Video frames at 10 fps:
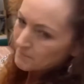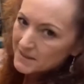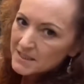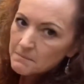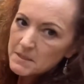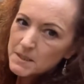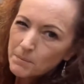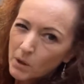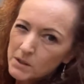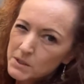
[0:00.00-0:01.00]
some
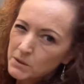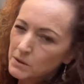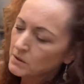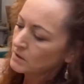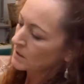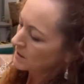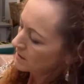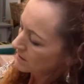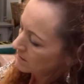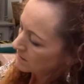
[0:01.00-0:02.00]
spots or
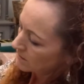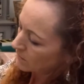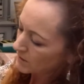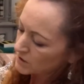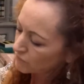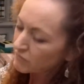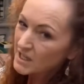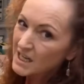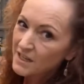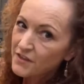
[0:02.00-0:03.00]
it's
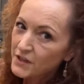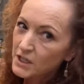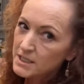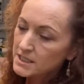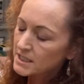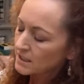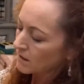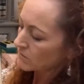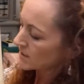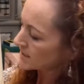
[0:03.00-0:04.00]
really thirsty. I'll
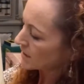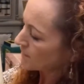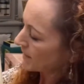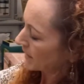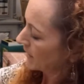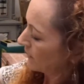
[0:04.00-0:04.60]
just go back in and